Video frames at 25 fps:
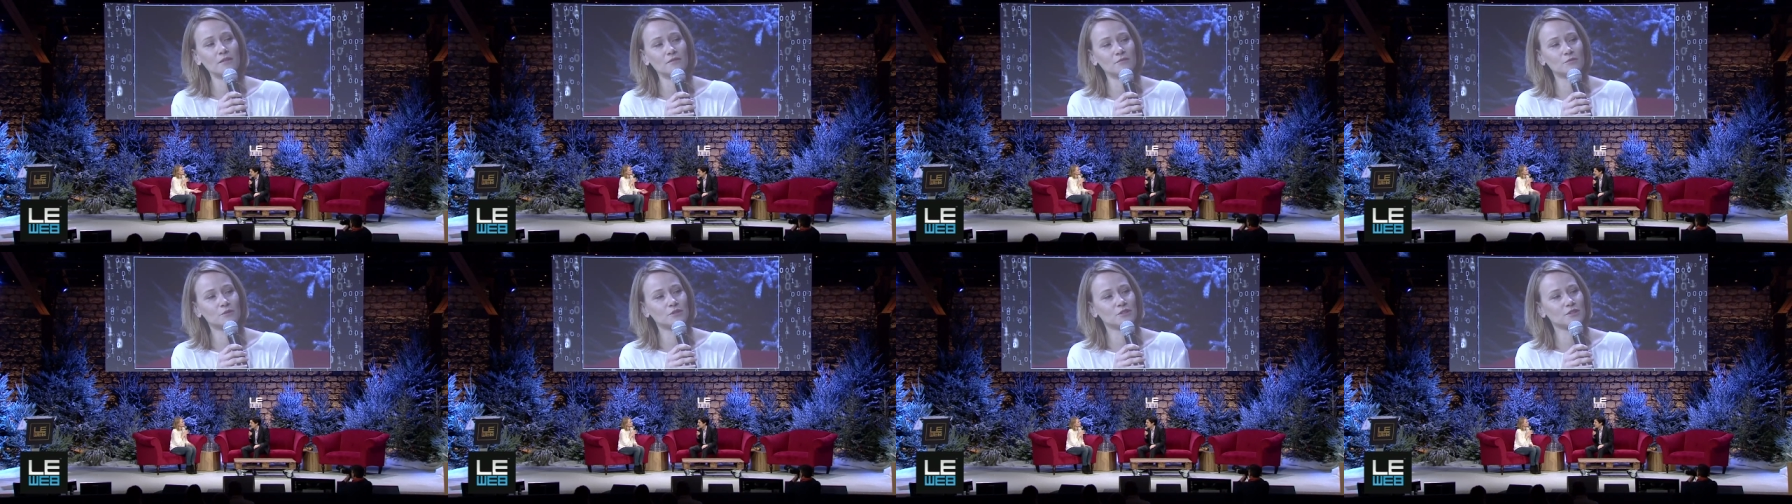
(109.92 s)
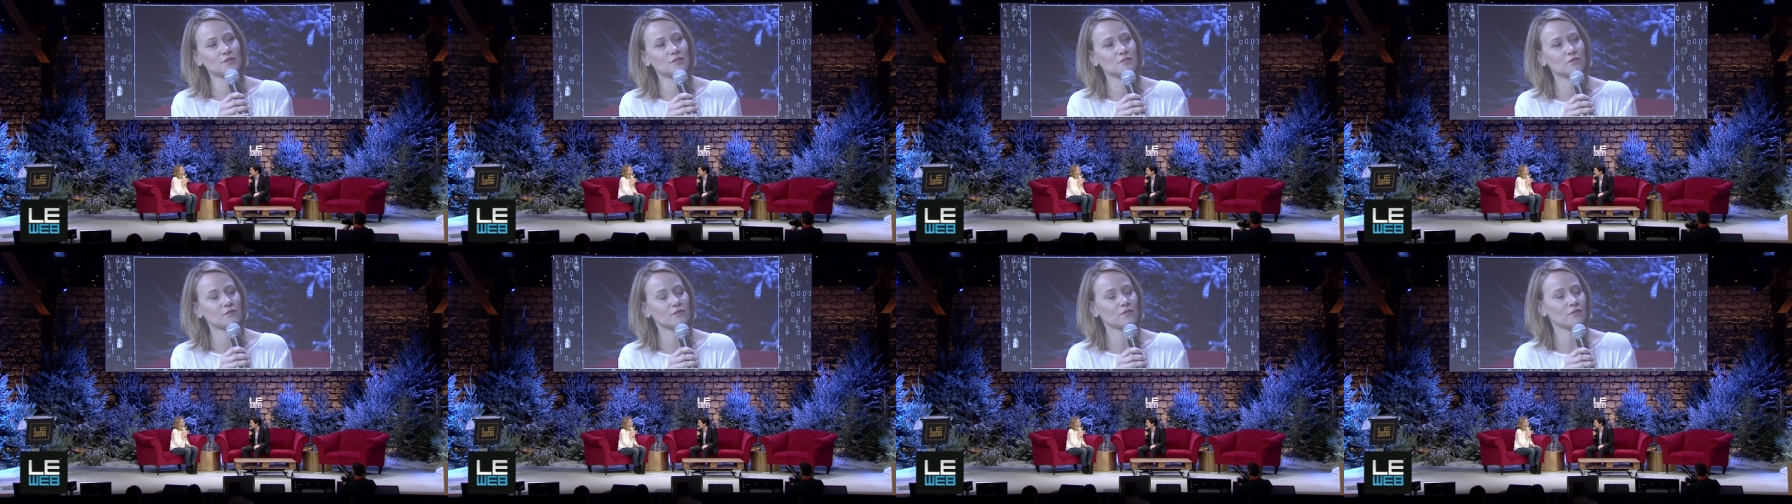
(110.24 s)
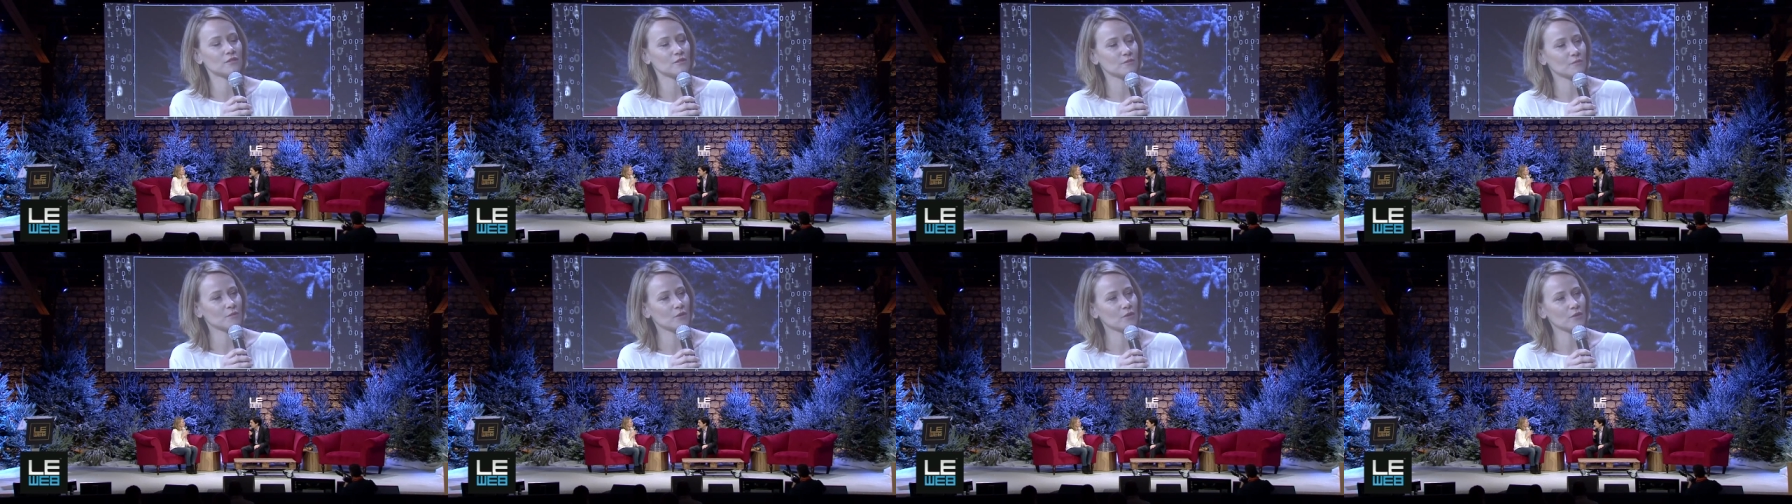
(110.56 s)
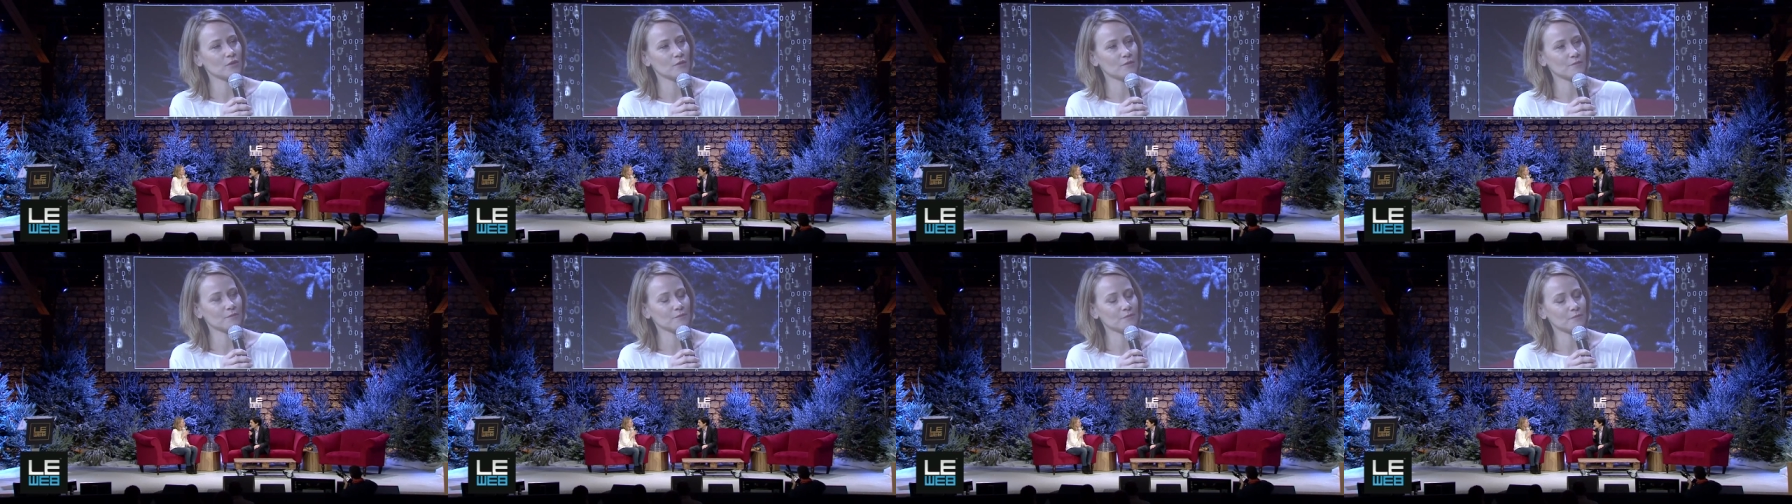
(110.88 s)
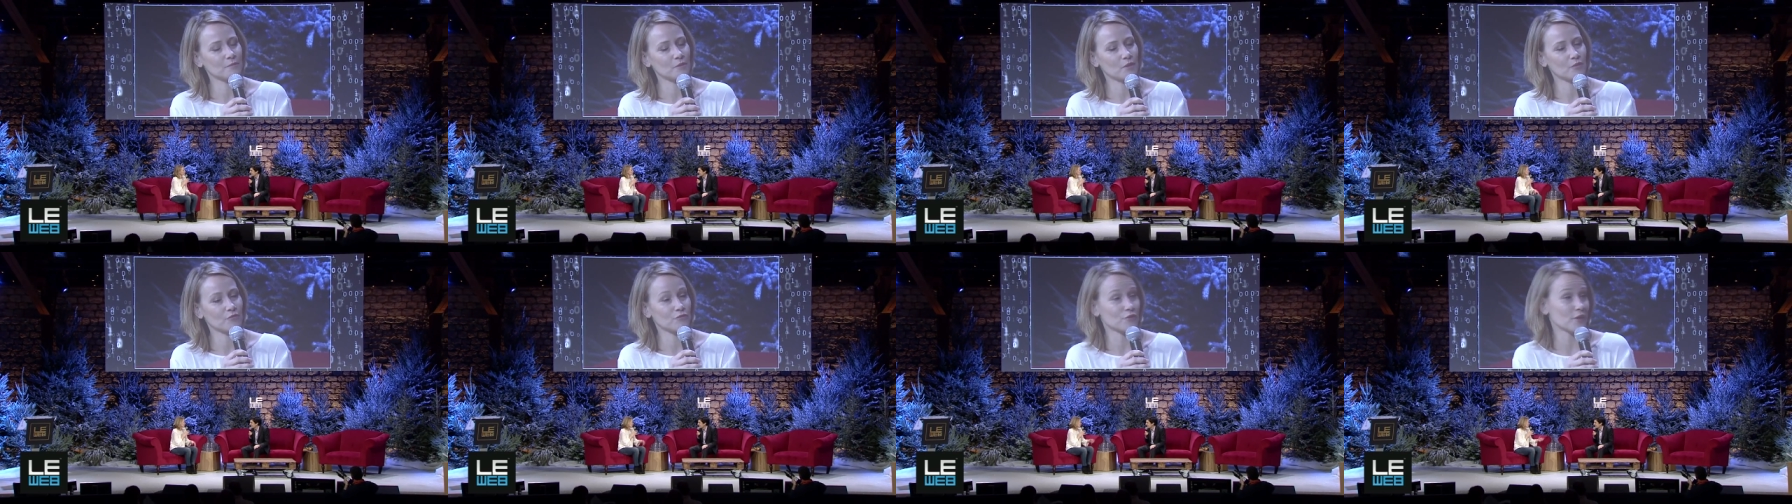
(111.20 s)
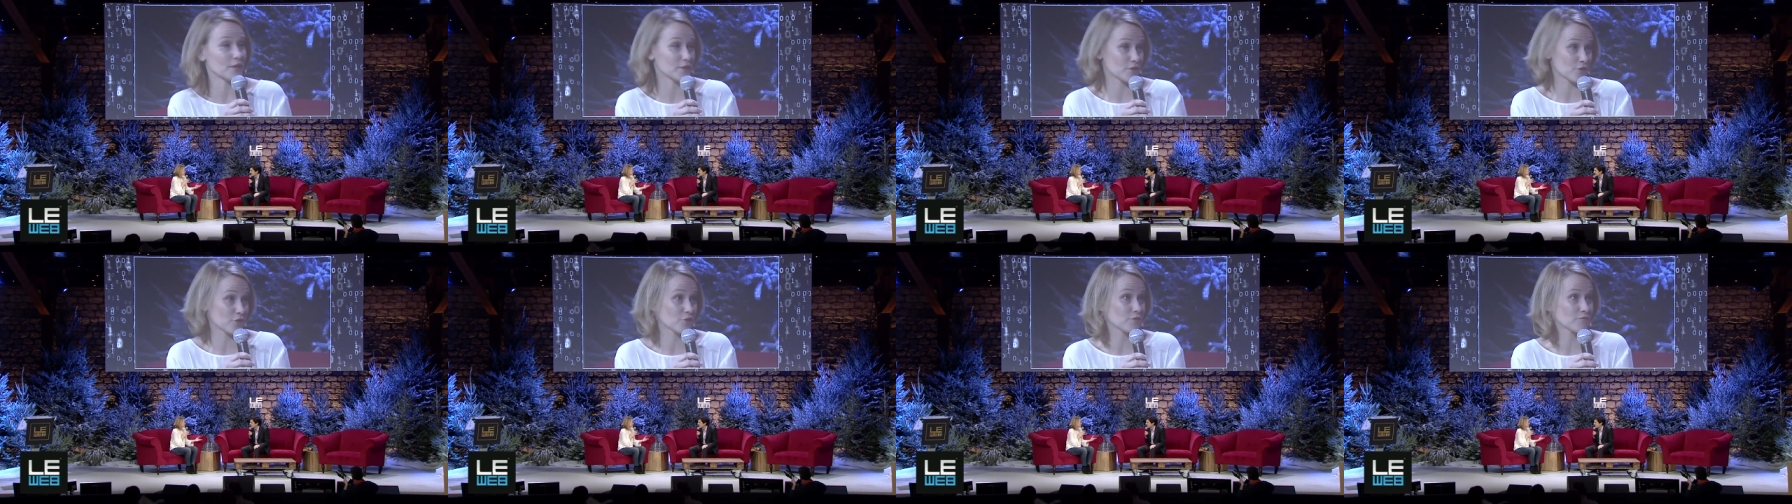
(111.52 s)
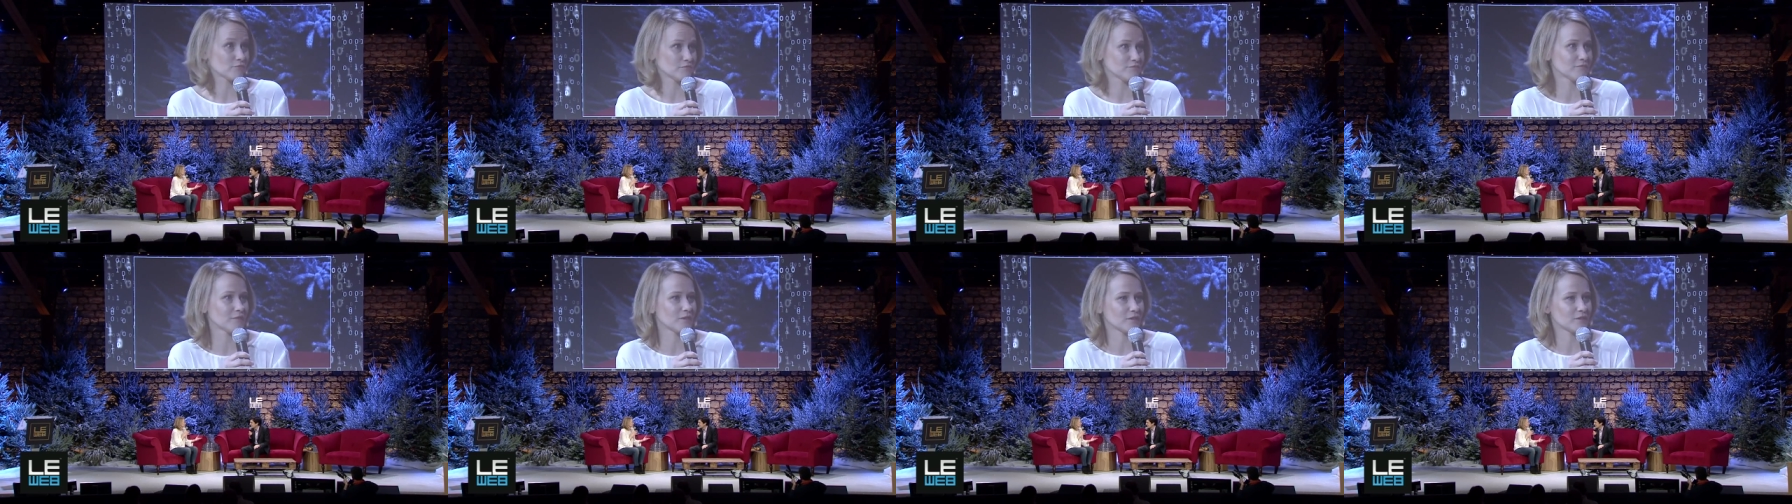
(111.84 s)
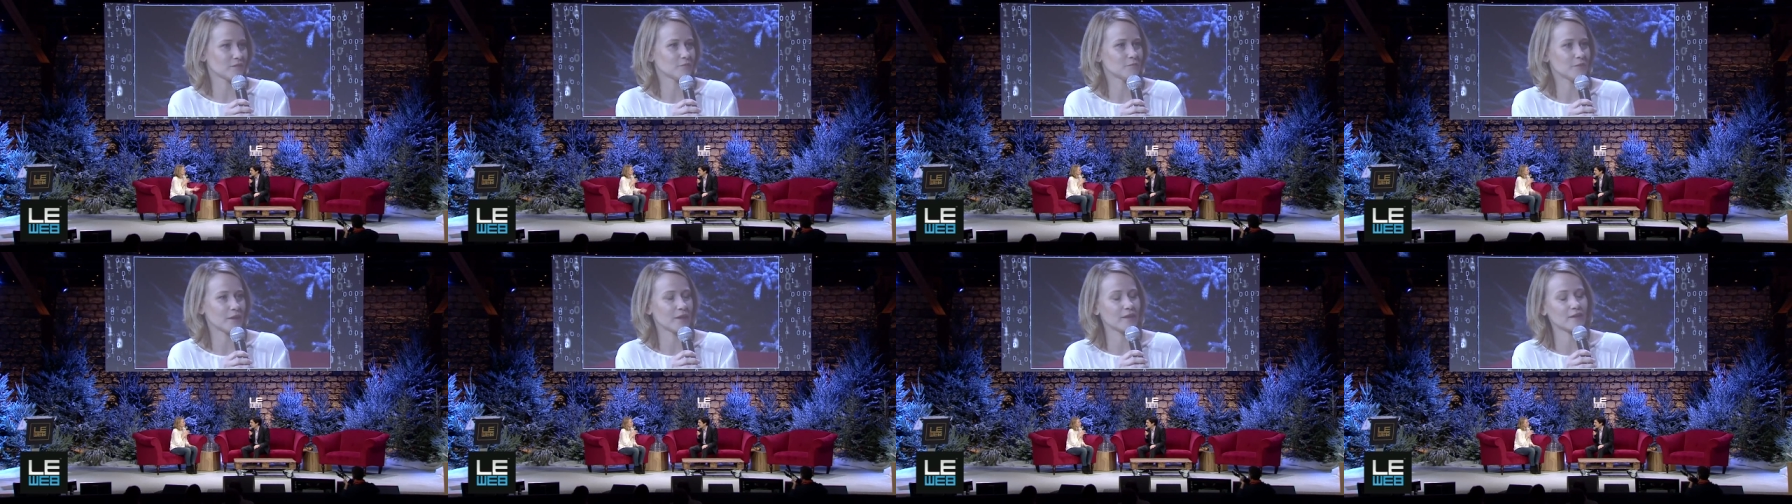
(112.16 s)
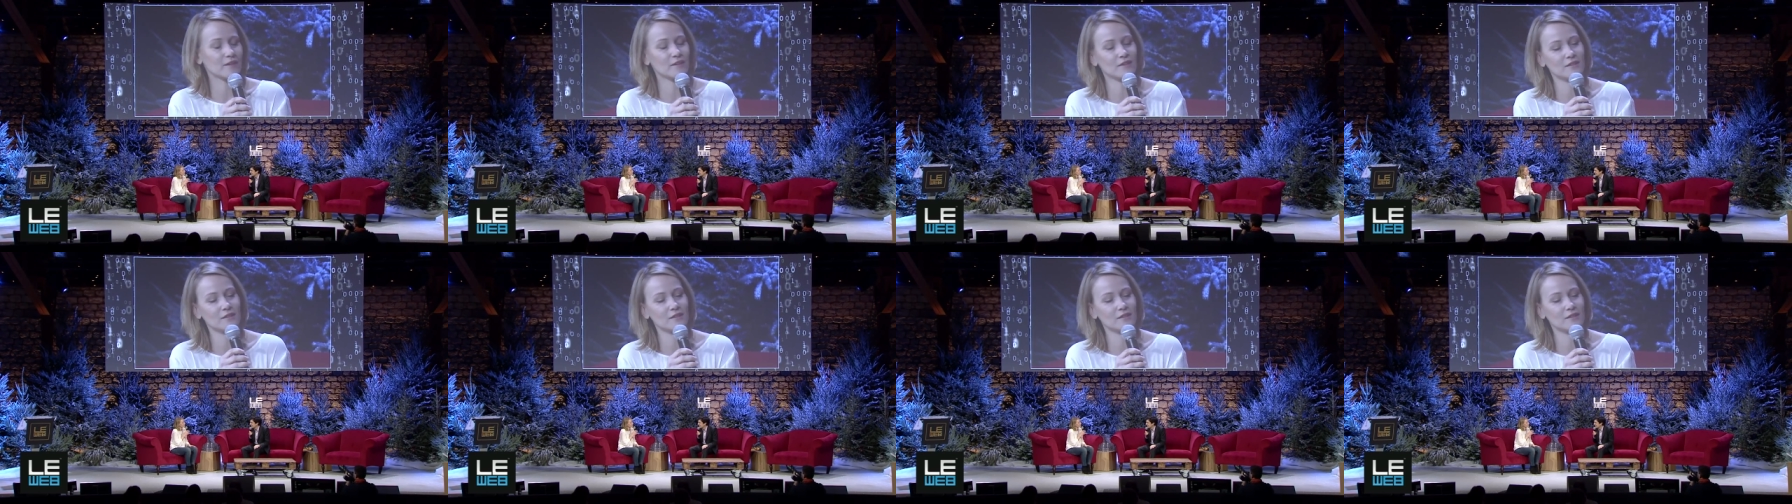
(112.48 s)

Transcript: yes. which is a, um, a French uh, bank